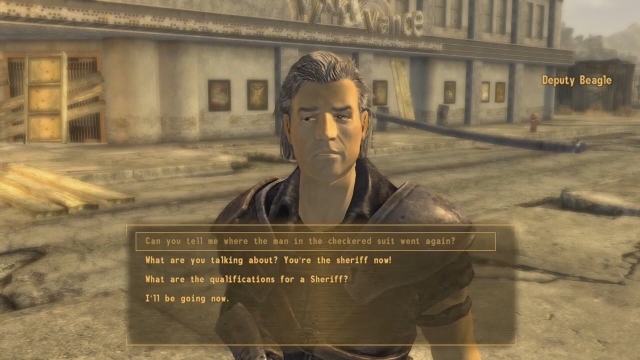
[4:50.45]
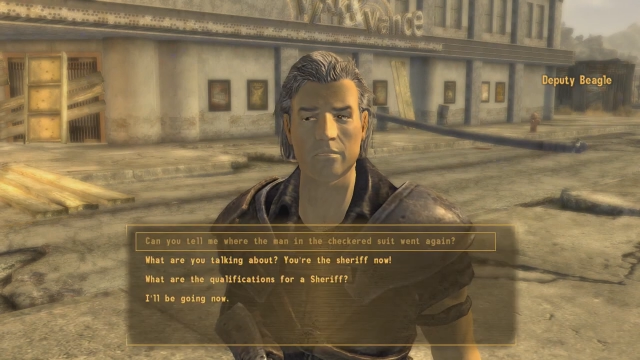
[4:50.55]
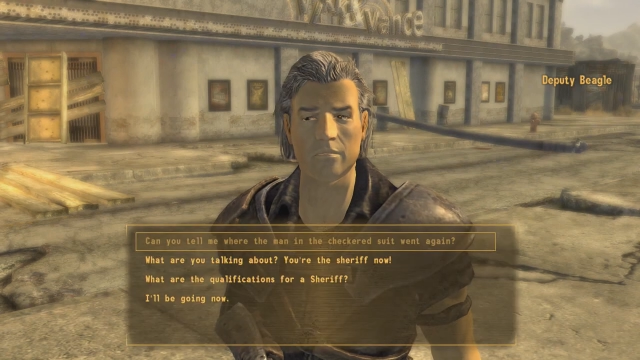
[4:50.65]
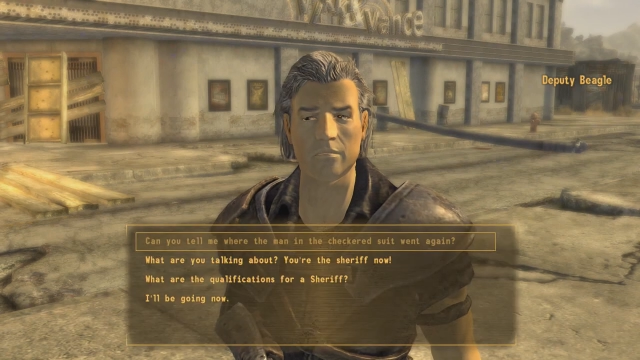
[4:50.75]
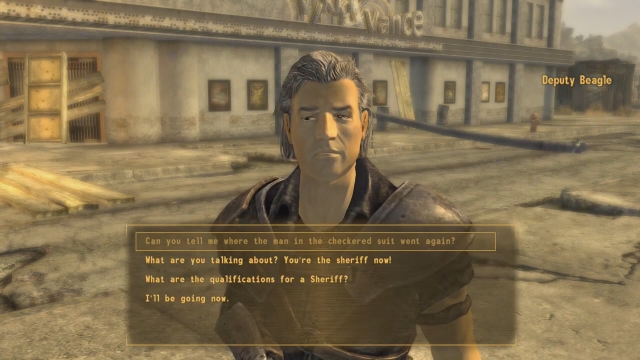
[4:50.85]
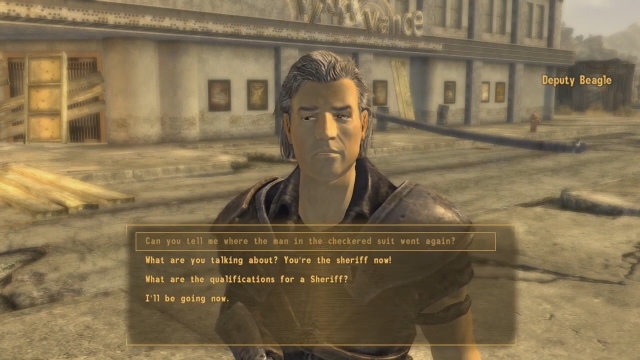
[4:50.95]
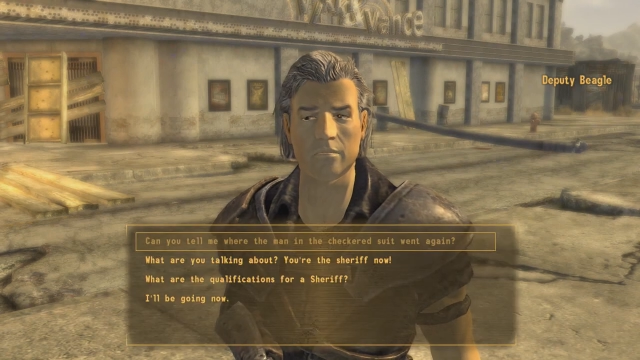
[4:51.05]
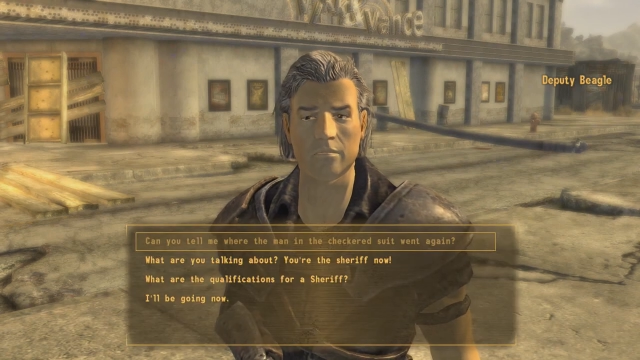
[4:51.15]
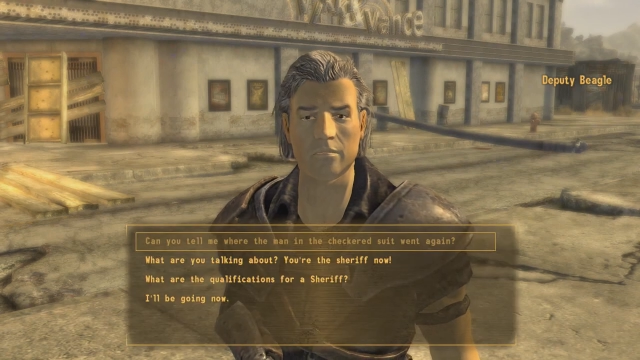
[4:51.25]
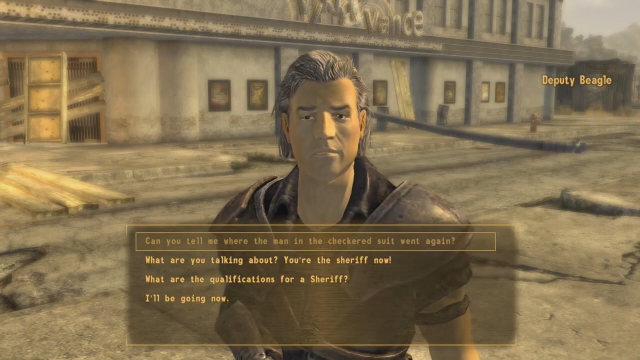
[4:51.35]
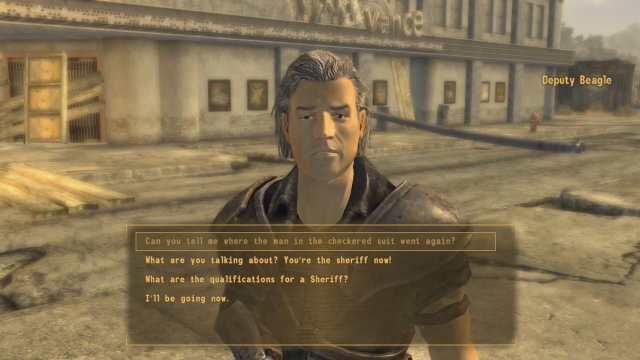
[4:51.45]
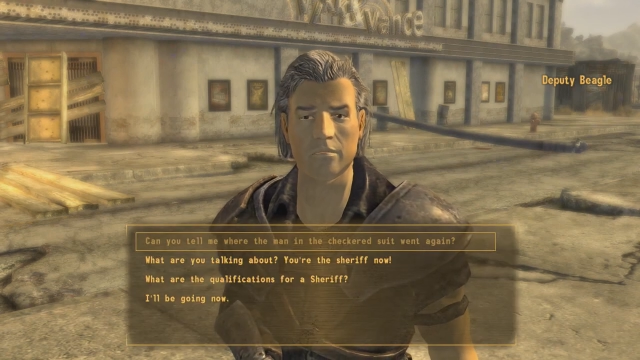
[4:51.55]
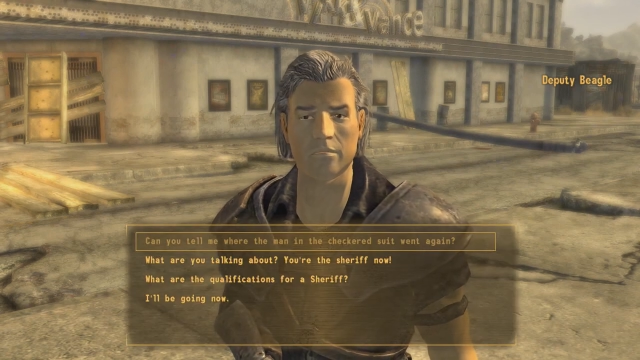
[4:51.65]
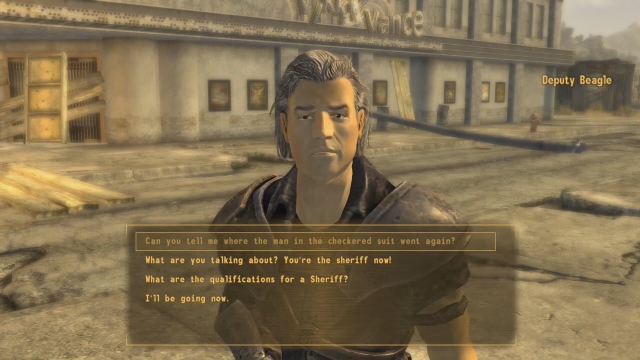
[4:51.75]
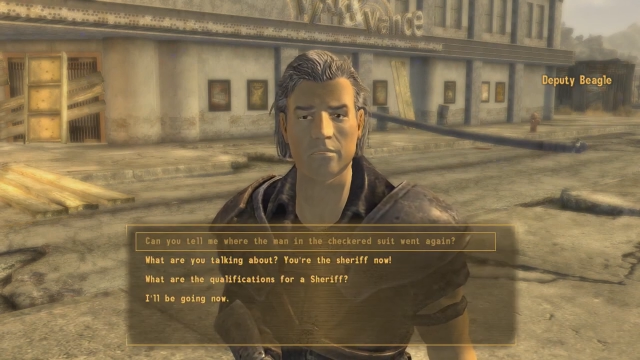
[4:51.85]
What are you talking about?
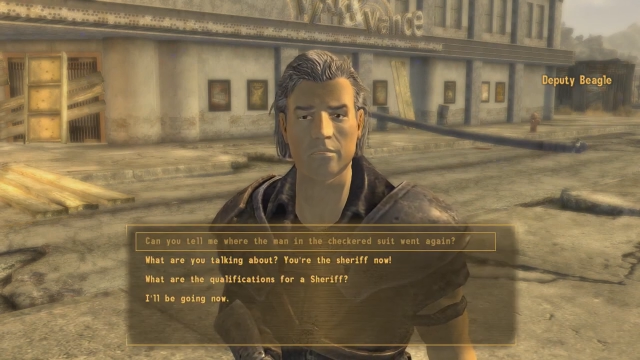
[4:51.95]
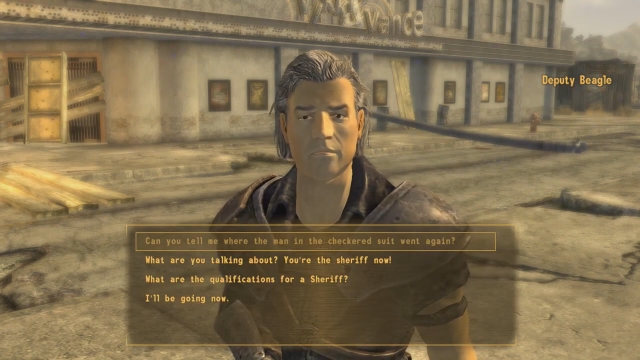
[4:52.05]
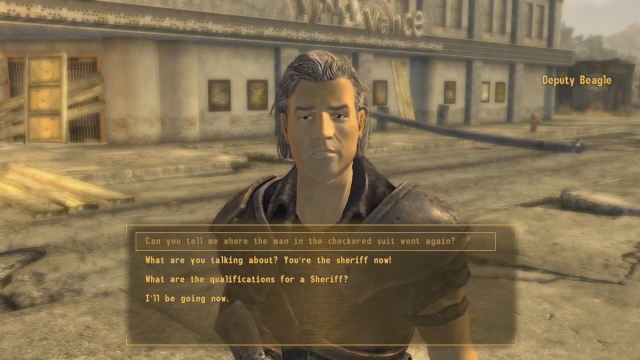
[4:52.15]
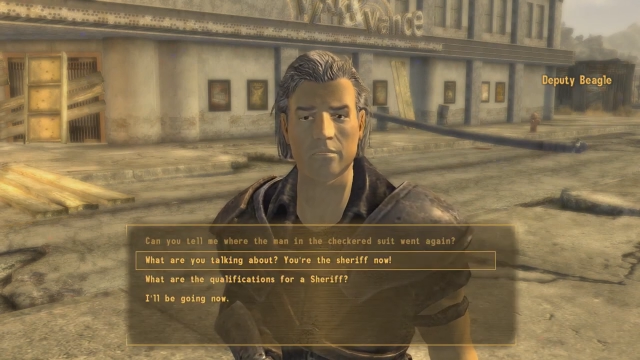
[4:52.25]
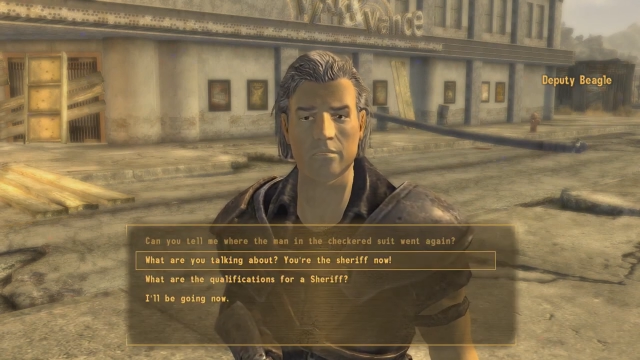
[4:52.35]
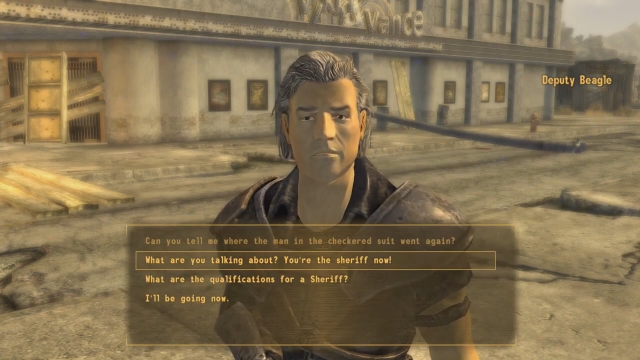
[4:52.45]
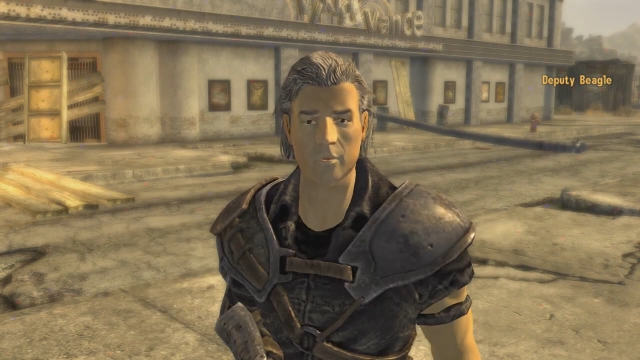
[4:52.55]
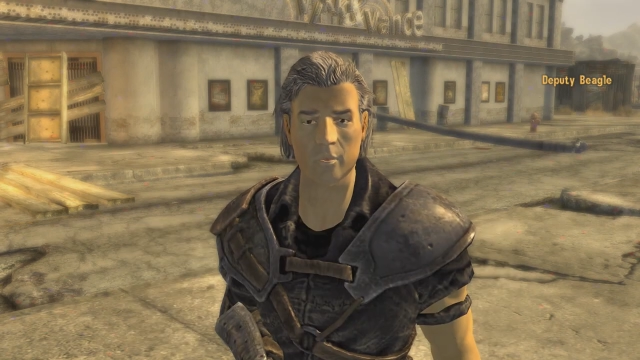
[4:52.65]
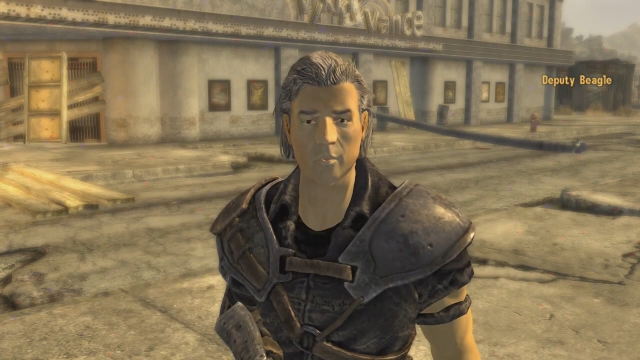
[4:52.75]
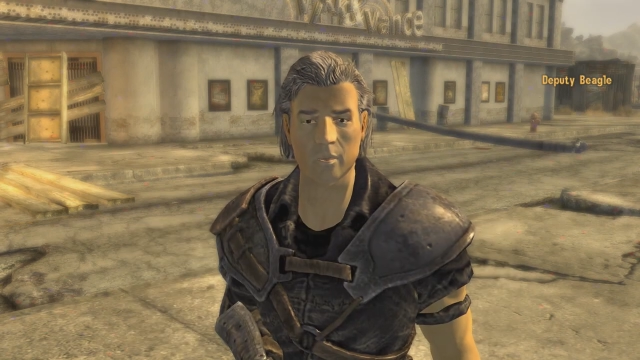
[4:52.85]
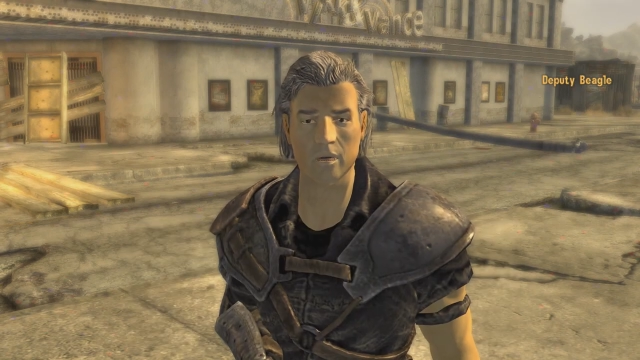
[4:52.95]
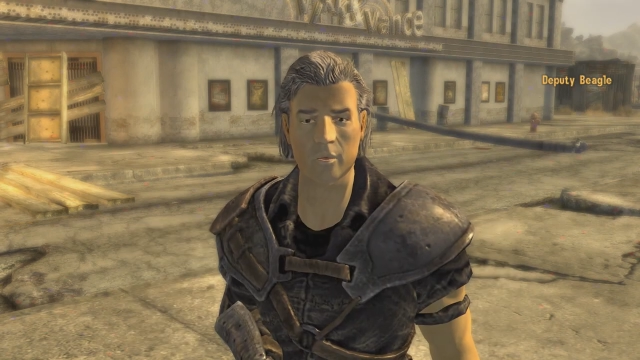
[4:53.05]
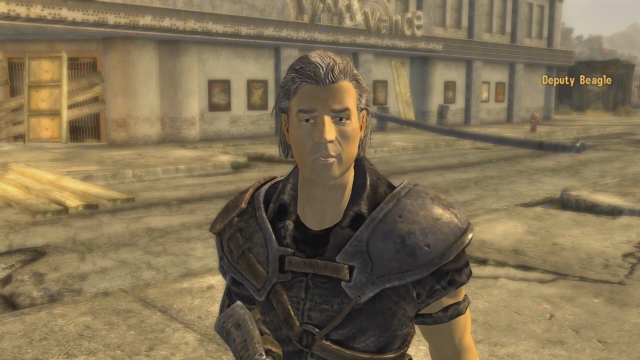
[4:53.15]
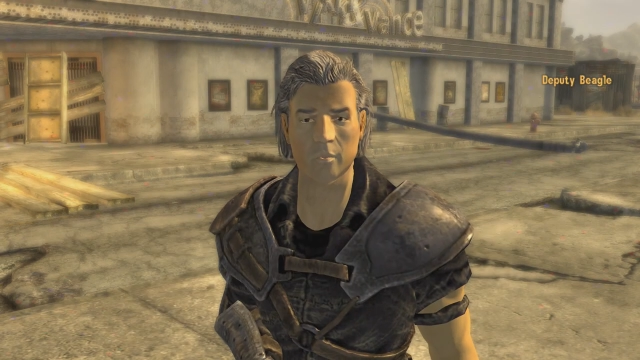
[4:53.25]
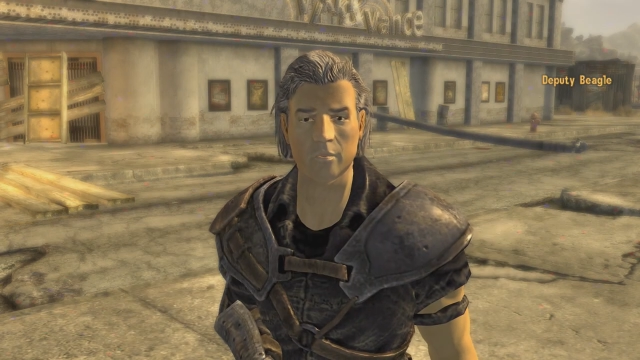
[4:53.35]
You're the sheriff. Oh,
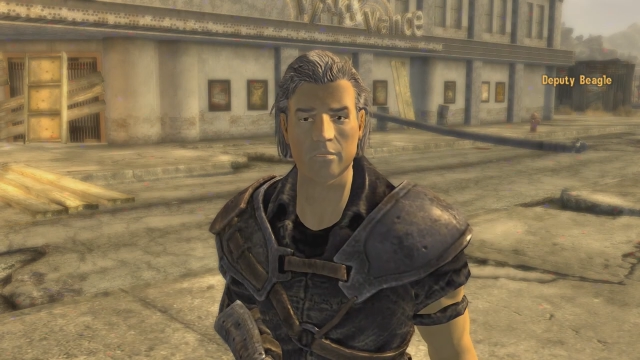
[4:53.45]
no.